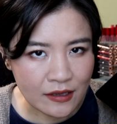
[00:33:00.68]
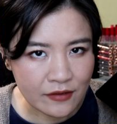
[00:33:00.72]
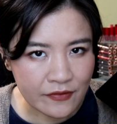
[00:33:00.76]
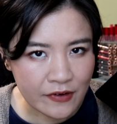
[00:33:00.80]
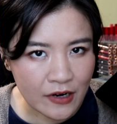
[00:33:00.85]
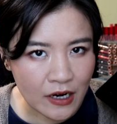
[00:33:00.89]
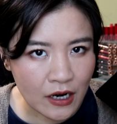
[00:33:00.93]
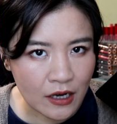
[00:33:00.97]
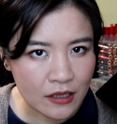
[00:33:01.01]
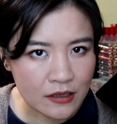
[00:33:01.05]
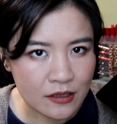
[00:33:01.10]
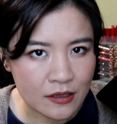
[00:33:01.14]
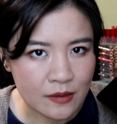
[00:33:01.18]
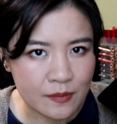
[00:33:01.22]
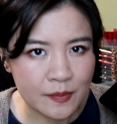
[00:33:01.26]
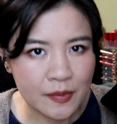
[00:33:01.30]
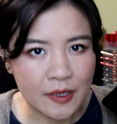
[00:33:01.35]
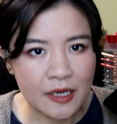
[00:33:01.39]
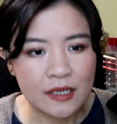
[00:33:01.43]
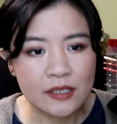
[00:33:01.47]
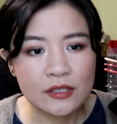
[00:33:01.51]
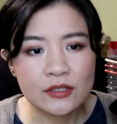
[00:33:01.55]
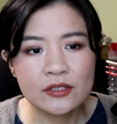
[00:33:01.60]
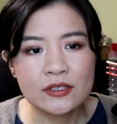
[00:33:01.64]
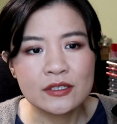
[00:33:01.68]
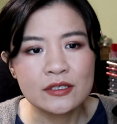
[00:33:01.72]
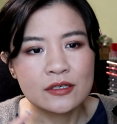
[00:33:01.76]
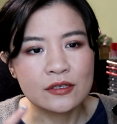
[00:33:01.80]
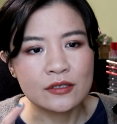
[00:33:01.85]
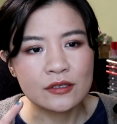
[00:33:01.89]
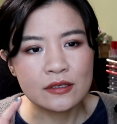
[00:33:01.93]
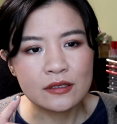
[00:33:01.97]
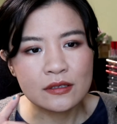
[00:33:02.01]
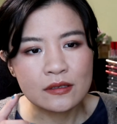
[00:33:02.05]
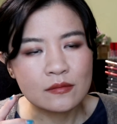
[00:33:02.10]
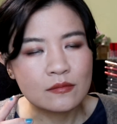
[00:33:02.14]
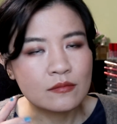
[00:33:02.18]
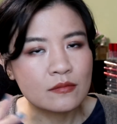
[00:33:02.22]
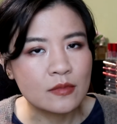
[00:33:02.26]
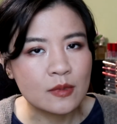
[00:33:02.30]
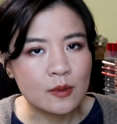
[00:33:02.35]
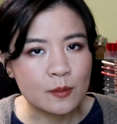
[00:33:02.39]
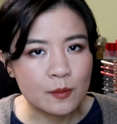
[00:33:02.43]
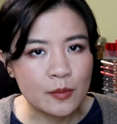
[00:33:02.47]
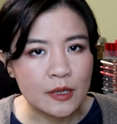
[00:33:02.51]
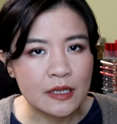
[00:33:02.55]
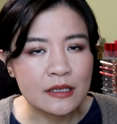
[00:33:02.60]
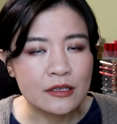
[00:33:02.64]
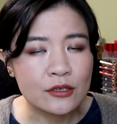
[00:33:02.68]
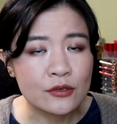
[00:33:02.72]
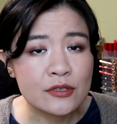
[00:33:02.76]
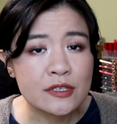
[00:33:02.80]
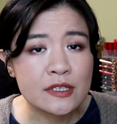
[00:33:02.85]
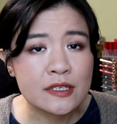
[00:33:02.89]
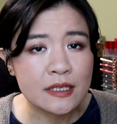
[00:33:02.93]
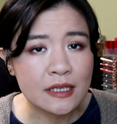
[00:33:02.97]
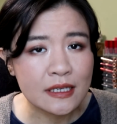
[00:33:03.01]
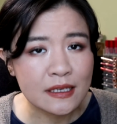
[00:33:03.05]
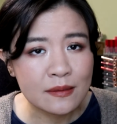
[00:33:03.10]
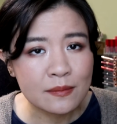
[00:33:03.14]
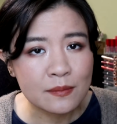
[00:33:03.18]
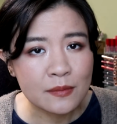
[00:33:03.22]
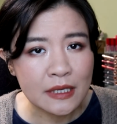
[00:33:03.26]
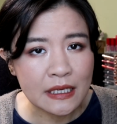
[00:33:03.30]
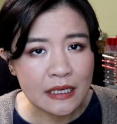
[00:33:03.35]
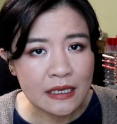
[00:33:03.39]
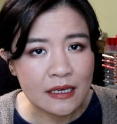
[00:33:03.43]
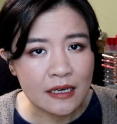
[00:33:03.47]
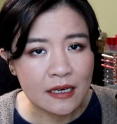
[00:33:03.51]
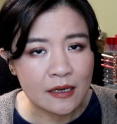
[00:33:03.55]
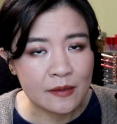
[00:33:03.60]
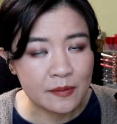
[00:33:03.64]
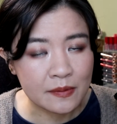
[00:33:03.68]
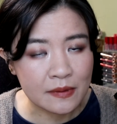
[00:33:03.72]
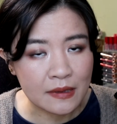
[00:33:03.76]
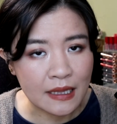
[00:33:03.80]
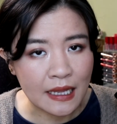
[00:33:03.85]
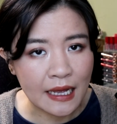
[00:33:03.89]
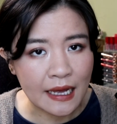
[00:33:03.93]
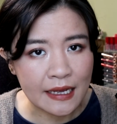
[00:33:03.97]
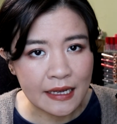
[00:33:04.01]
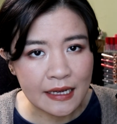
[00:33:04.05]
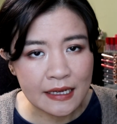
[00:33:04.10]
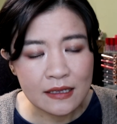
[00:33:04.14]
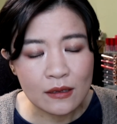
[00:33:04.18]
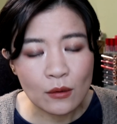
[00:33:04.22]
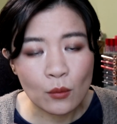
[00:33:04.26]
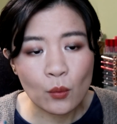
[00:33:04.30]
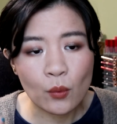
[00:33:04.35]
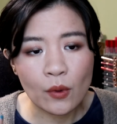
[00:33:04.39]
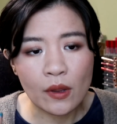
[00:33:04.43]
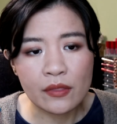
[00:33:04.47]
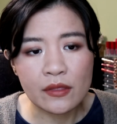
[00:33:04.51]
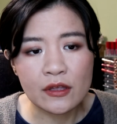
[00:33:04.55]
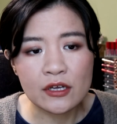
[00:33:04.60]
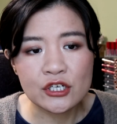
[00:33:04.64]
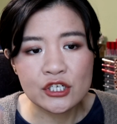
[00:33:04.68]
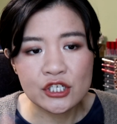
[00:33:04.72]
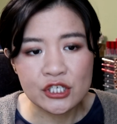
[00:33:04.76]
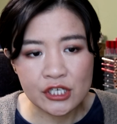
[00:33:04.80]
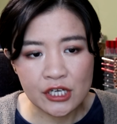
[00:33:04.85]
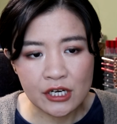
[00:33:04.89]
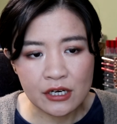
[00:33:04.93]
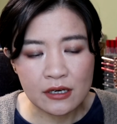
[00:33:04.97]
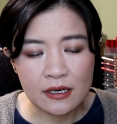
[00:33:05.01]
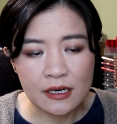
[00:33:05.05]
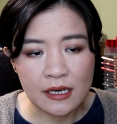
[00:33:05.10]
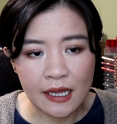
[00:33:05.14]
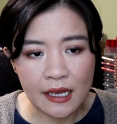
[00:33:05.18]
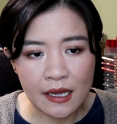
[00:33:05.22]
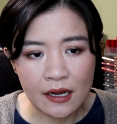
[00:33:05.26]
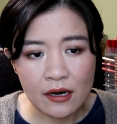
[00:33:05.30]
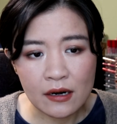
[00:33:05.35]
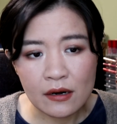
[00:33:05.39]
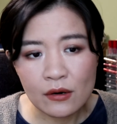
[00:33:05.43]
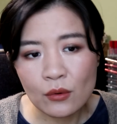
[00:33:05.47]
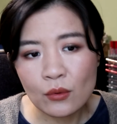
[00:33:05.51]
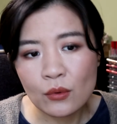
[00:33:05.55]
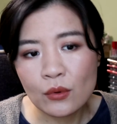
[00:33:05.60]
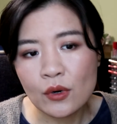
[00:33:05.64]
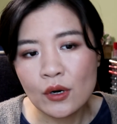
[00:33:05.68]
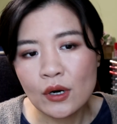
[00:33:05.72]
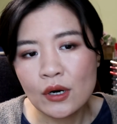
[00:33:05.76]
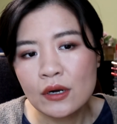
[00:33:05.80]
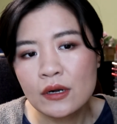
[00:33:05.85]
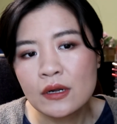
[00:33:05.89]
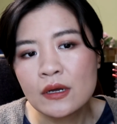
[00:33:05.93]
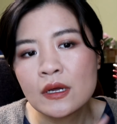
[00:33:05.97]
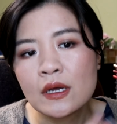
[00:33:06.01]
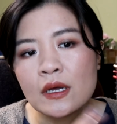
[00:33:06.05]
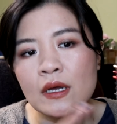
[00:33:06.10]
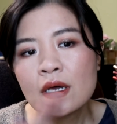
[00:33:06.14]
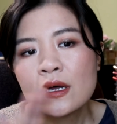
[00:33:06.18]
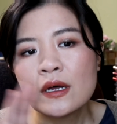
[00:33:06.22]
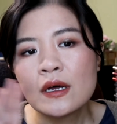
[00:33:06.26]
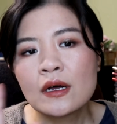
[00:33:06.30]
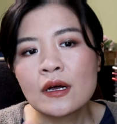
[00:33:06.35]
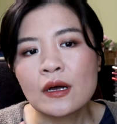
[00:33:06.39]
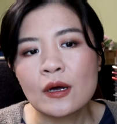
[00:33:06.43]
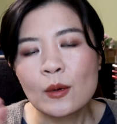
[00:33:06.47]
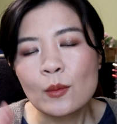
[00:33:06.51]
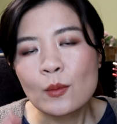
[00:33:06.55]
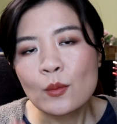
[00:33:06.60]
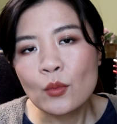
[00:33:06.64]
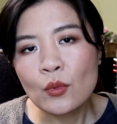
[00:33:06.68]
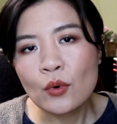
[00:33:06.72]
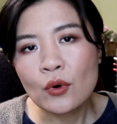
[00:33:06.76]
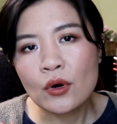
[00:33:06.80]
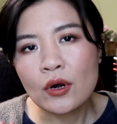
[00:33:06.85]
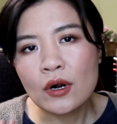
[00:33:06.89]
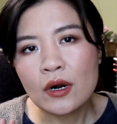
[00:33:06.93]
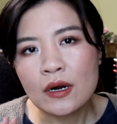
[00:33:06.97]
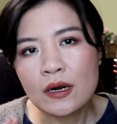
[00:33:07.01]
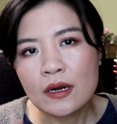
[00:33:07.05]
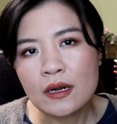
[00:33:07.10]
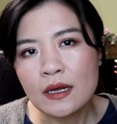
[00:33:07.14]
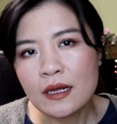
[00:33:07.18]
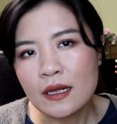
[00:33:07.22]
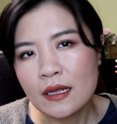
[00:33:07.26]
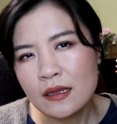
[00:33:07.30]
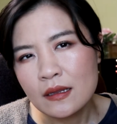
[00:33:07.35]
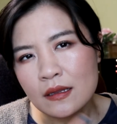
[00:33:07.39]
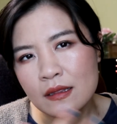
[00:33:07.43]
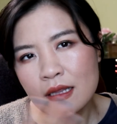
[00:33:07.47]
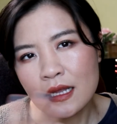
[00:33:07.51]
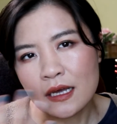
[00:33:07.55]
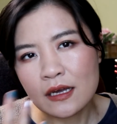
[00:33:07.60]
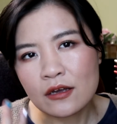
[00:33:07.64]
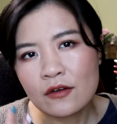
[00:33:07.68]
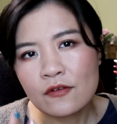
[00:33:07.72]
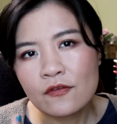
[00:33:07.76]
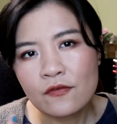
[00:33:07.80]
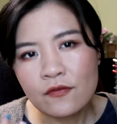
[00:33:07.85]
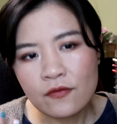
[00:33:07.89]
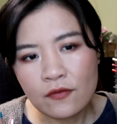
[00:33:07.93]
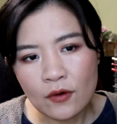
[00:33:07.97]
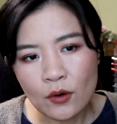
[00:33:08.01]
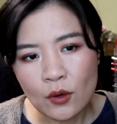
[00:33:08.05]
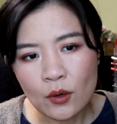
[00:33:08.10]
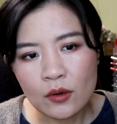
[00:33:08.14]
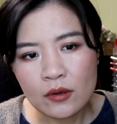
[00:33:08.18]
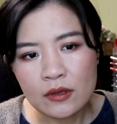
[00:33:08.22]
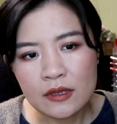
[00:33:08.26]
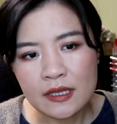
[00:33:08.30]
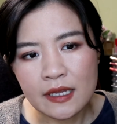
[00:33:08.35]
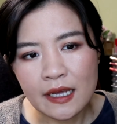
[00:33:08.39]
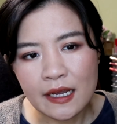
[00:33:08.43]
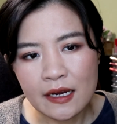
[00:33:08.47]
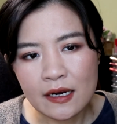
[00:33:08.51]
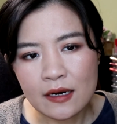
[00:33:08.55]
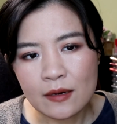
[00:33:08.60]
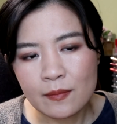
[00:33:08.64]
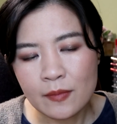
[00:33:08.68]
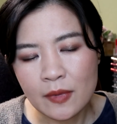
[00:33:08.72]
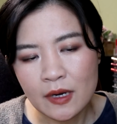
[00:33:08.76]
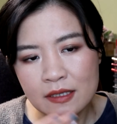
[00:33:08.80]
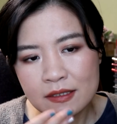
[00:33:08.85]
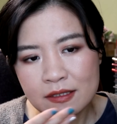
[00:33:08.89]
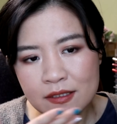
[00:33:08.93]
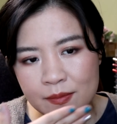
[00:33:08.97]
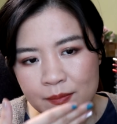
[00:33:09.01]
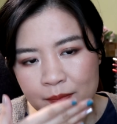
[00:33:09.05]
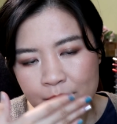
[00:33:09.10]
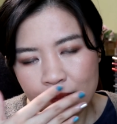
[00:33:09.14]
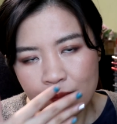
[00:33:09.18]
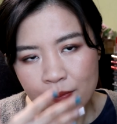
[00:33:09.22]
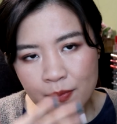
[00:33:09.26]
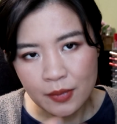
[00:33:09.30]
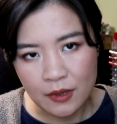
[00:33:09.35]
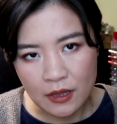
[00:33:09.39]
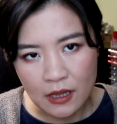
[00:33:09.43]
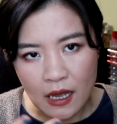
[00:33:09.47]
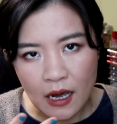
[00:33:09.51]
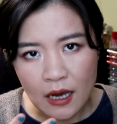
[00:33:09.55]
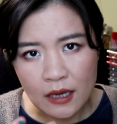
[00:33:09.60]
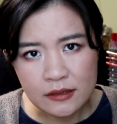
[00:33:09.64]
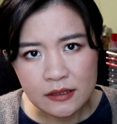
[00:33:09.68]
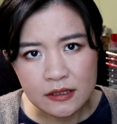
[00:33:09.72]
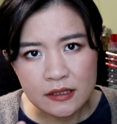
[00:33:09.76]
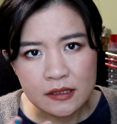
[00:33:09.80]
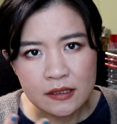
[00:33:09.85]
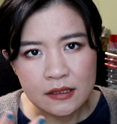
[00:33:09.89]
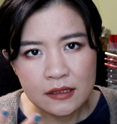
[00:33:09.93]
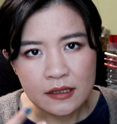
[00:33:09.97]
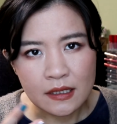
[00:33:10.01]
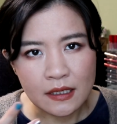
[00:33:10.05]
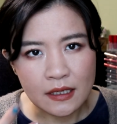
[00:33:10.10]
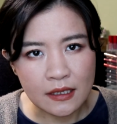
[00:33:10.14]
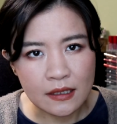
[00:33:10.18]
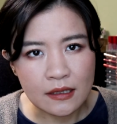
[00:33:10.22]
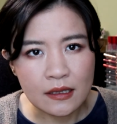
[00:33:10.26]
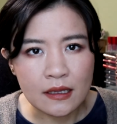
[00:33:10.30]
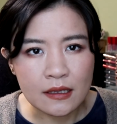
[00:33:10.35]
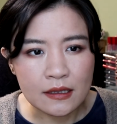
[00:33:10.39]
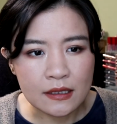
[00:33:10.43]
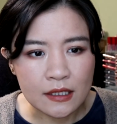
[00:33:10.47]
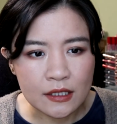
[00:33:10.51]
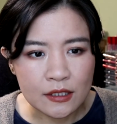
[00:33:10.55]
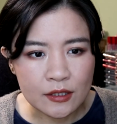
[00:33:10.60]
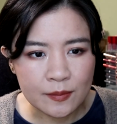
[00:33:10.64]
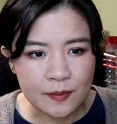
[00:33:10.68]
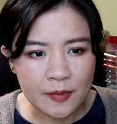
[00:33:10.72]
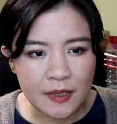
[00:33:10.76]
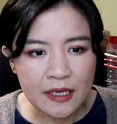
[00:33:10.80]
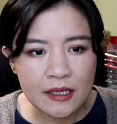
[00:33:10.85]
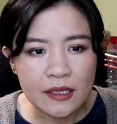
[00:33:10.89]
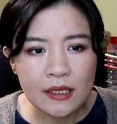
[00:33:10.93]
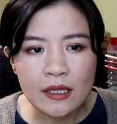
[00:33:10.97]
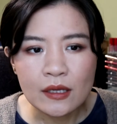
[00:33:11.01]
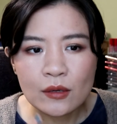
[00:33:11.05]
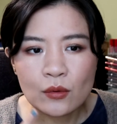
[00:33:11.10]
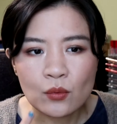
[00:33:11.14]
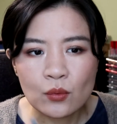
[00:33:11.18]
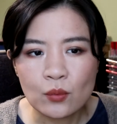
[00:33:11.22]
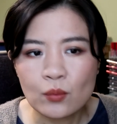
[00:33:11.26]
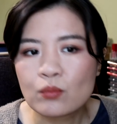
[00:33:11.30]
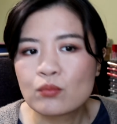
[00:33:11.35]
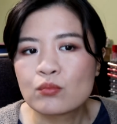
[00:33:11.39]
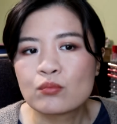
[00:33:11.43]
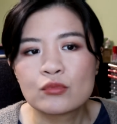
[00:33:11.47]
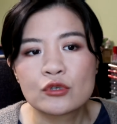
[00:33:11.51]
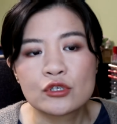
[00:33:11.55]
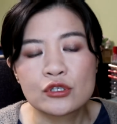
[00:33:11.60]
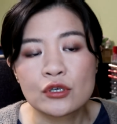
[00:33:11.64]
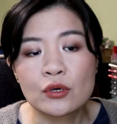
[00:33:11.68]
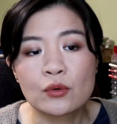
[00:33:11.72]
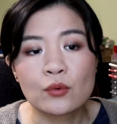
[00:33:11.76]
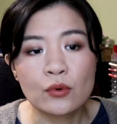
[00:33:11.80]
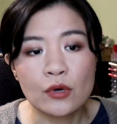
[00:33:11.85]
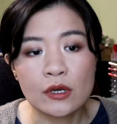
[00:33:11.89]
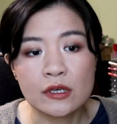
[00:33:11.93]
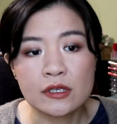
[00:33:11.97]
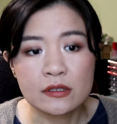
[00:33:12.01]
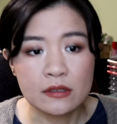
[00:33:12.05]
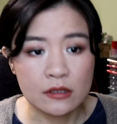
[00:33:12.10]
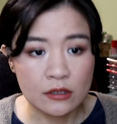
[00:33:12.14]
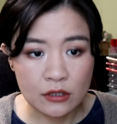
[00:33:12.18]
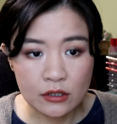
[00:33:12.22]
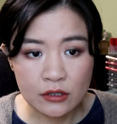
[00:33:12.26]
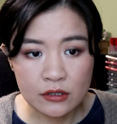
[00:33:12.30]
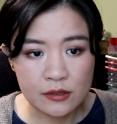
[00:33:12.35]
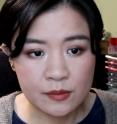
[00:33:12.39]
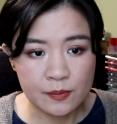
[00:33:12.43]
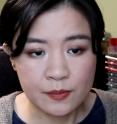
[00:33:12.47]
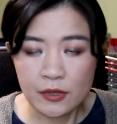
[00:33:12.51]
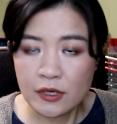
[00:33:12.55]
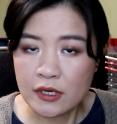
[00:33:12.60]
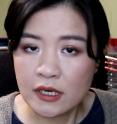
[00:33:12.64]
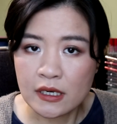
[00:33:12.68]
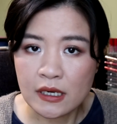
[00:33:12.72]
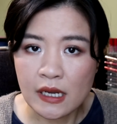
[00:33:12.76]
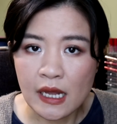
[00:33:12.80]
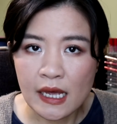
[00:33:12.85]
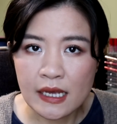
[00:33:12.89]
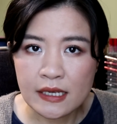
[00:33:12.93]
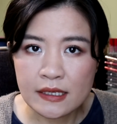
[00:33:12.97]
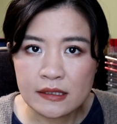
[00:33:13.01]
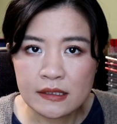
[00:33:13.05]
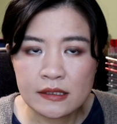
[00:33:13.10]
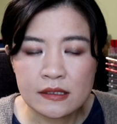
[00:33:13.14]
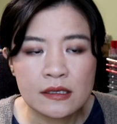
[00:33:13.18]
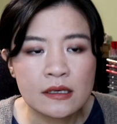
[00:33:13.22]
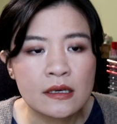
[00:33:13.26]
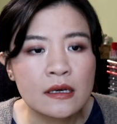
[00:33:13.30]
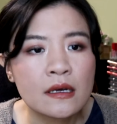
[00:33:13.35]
of color. But you see me apply it with a sheer layer or a more like full layer but blot it a little bit, it still works. It looks pretty nice.